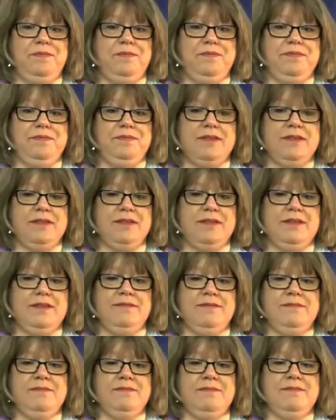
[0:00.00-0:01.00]

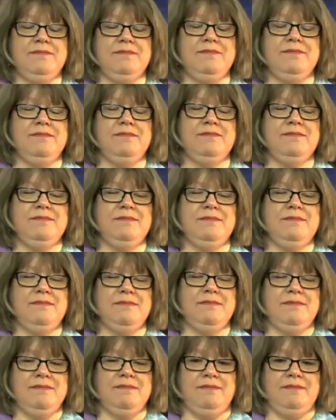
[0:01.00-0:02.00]

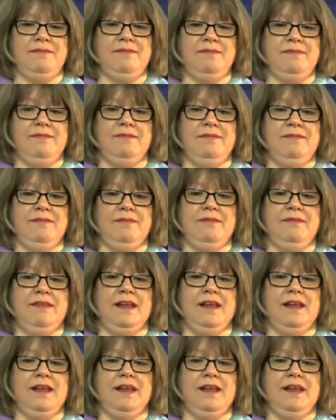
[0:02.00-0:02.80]
Nobody speaks.